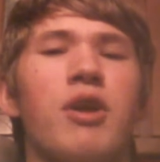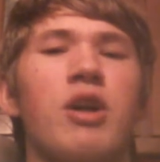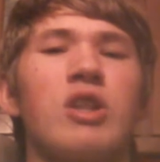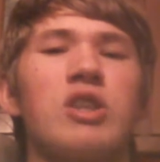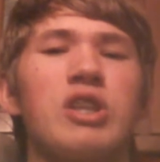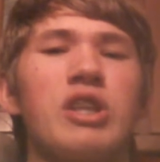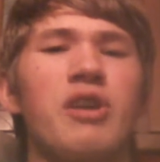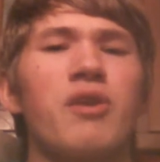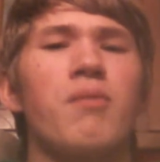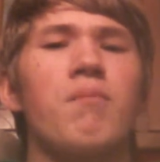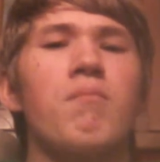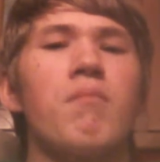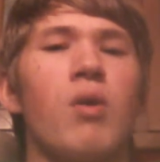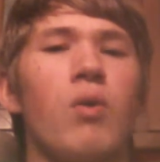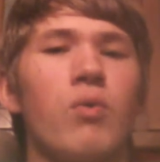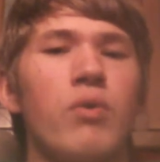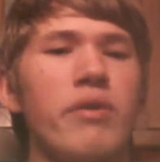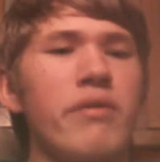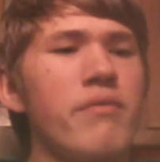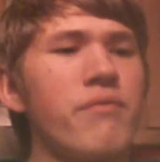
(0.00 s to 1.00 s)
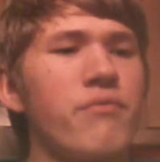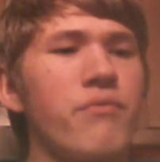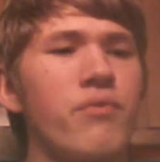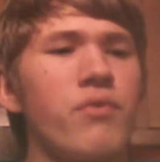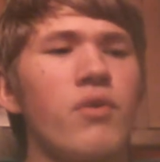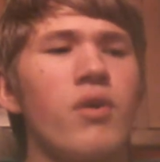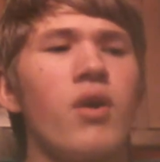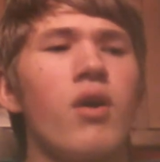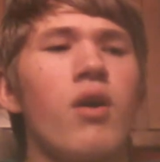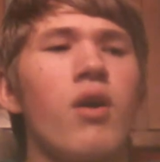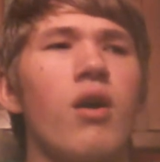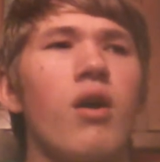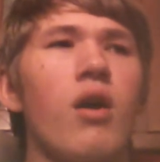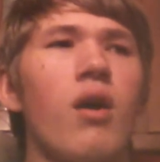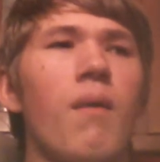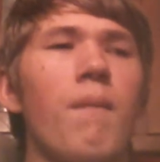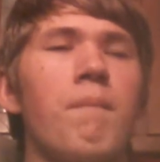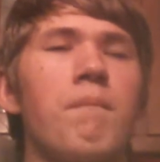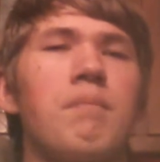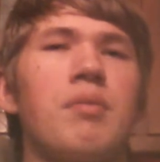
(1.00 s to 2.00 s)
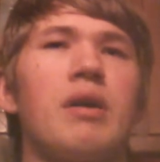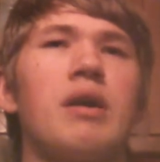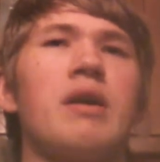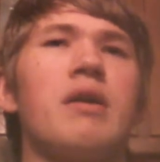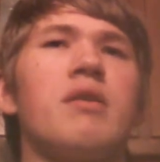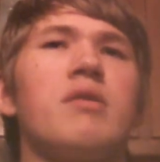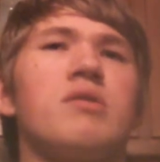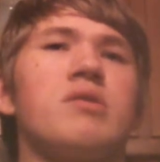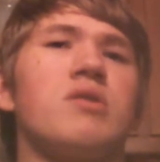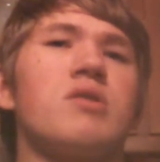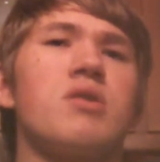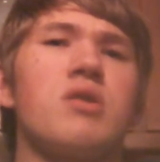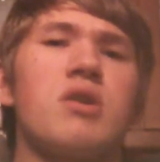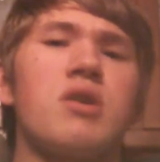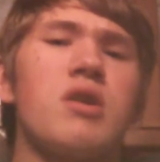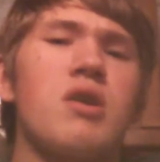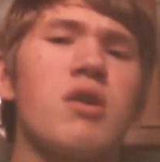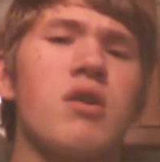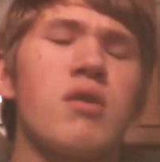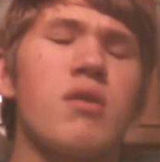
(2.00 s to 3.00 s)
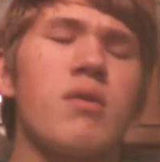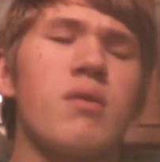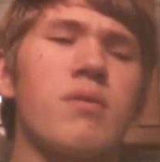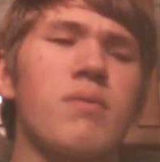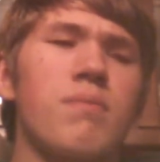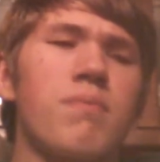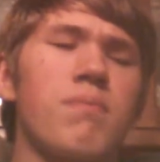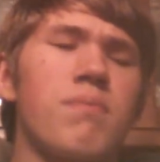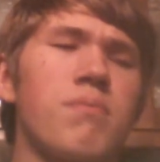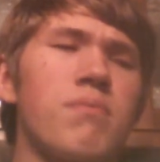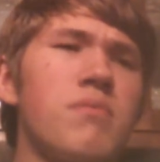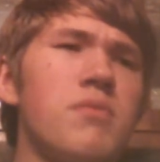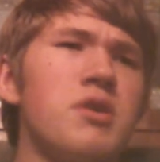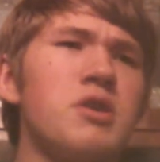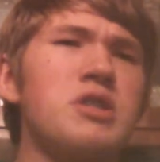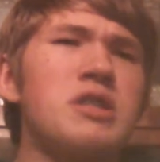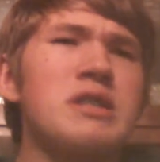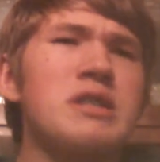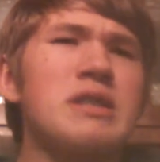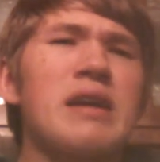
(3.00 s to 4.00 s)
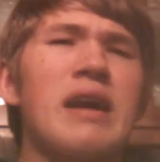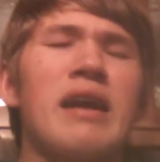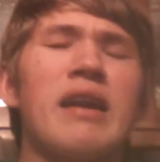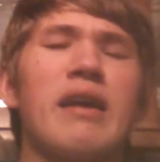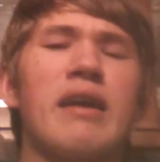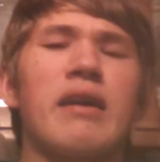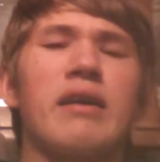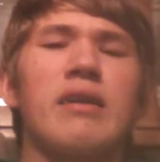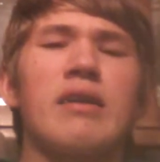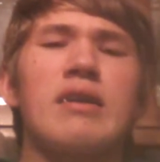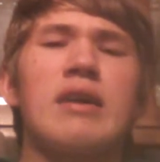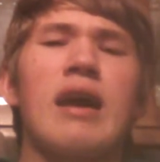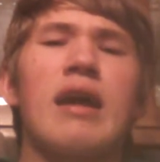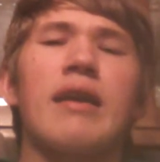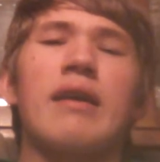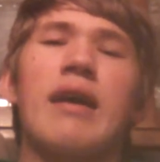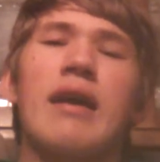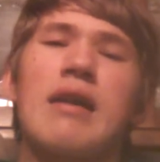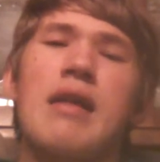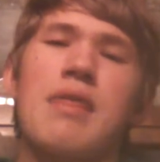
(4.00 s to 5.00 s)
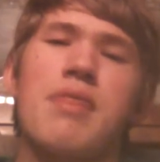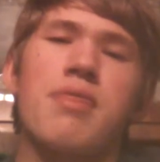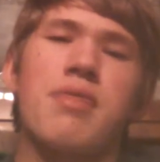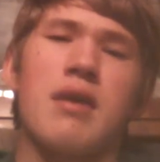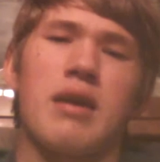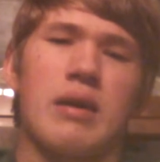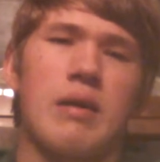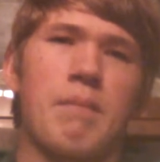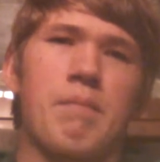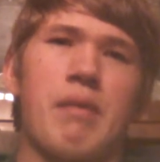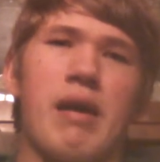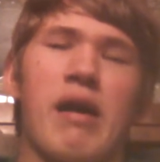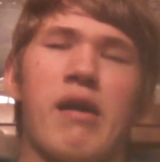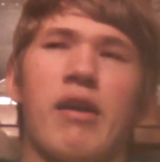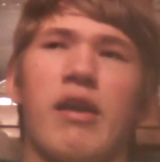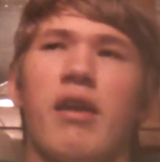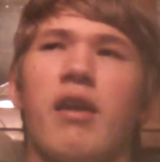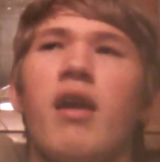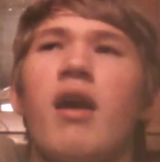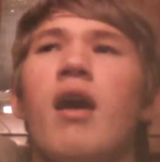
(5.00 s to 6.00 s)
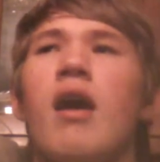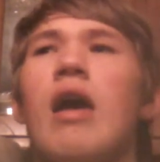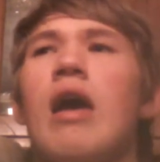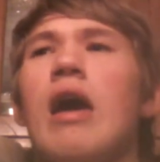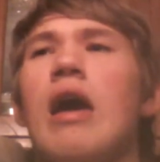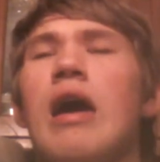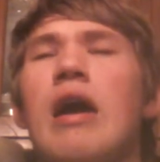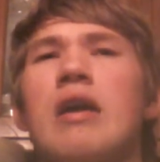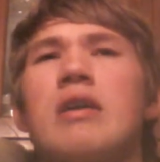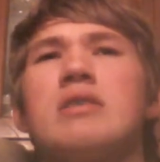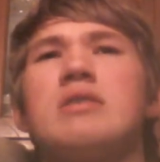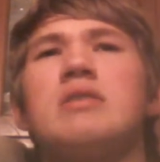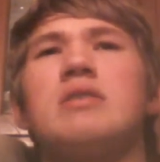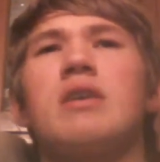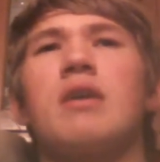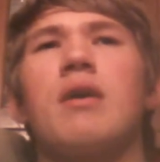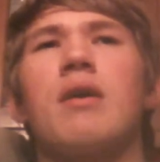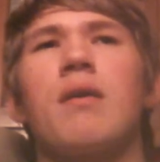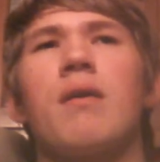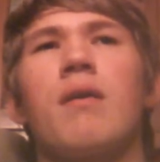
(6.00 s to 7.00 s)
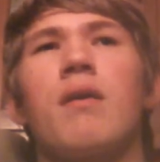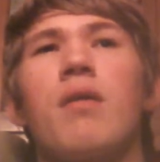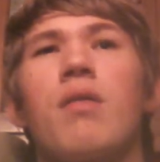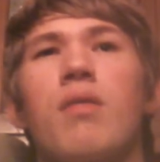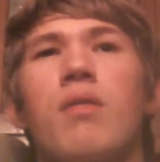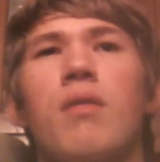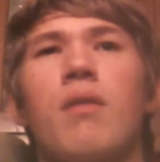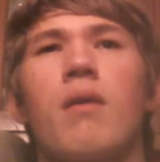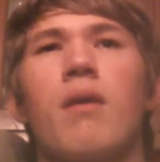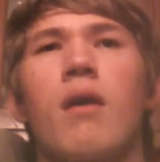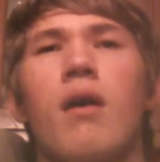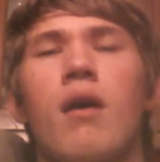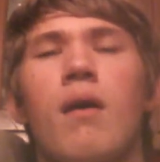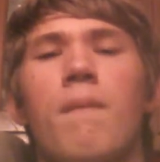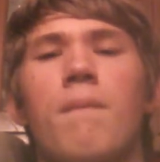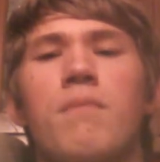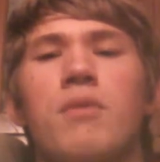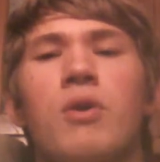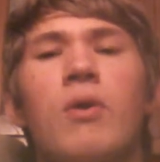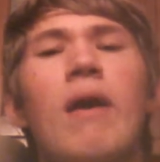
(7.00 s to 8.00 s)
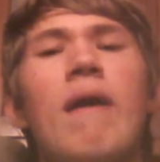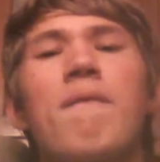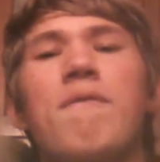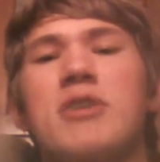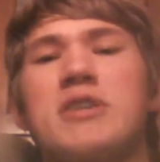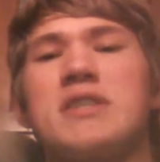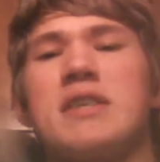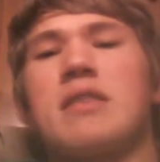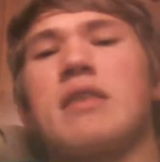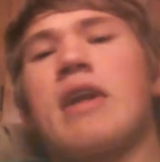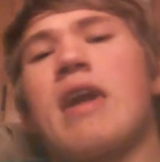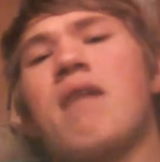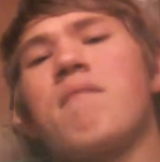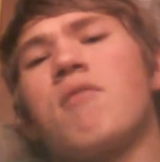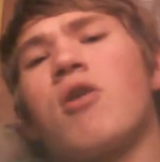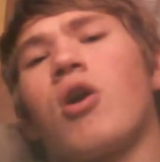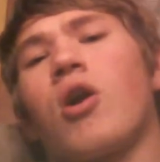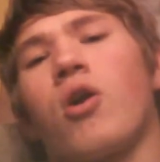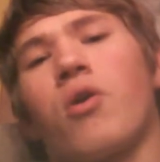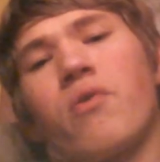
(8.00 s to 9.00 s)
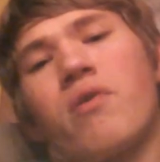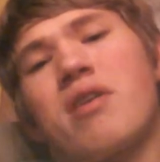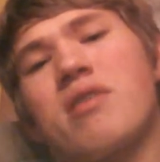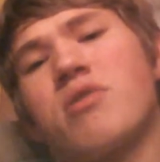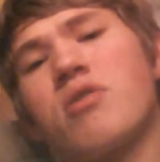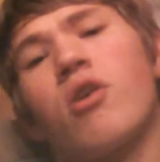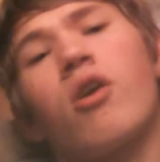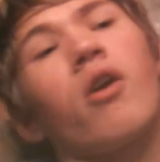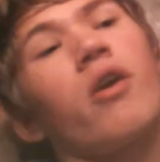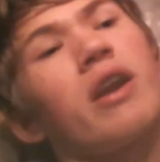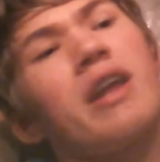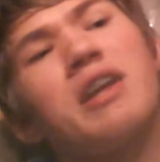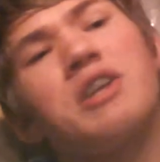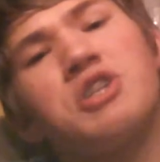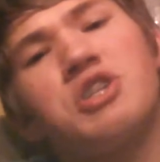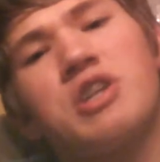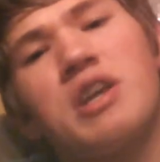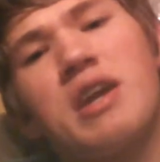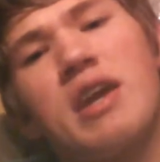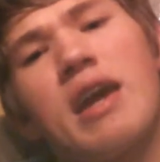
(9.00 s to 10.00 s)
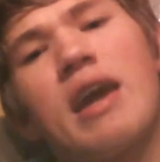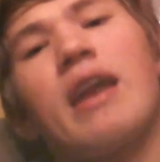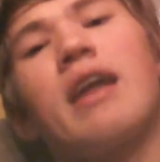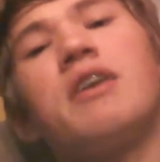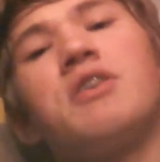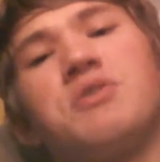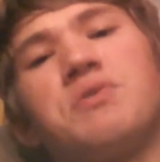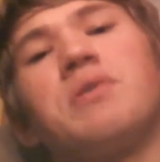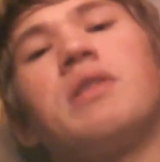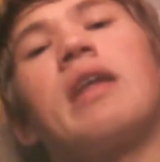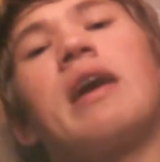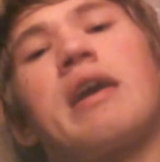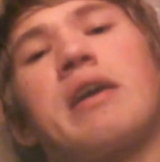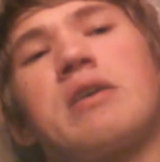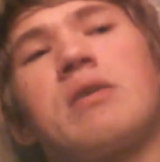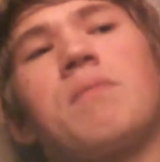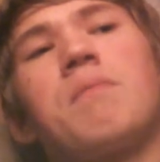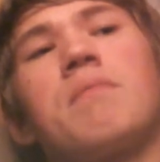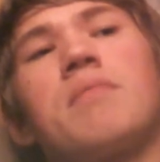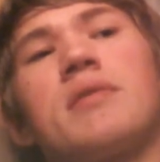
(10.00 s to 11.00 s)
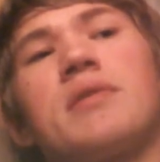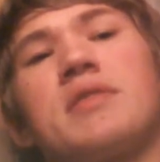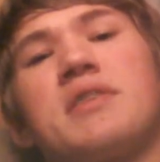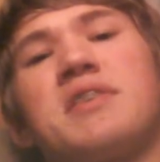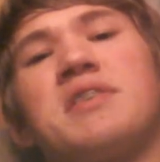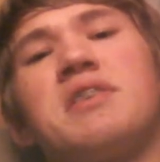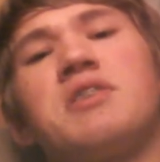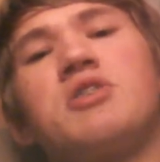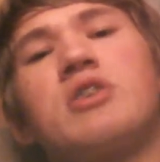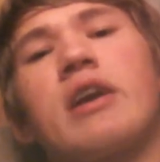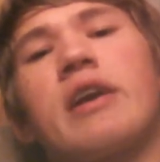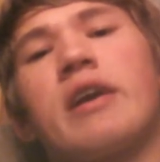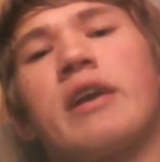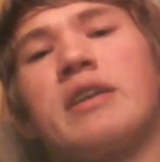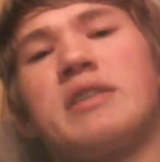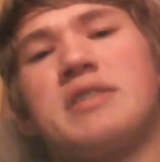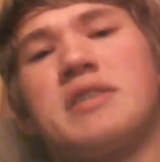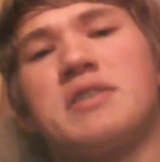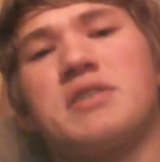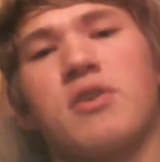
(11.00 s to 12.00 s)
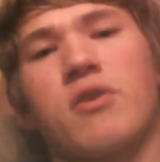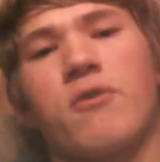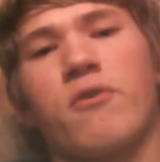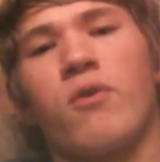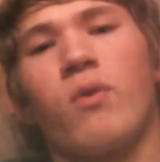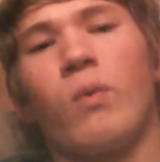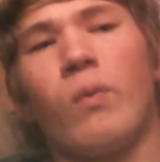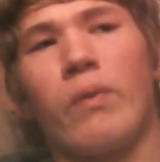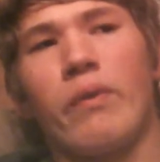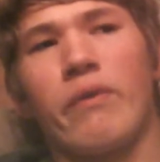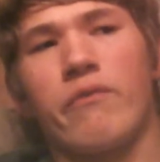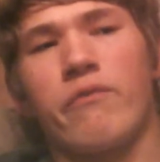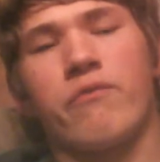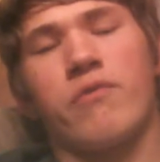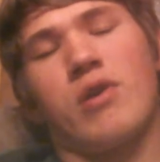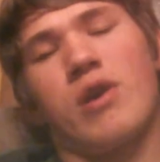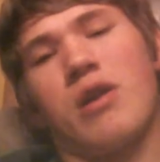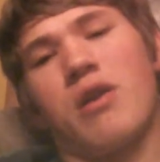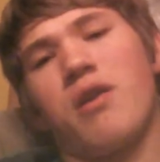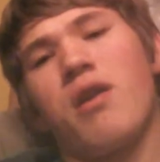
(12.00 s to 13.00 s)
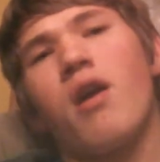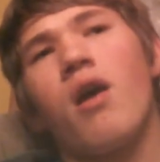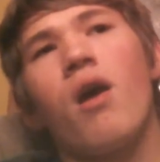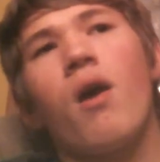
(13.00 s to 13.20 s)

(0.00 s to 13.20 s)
a clear motive, but you just gotta think about it. And the graphics in the game are great. They are in HD, and I do like them. And CGI cutscenes are cool and fun.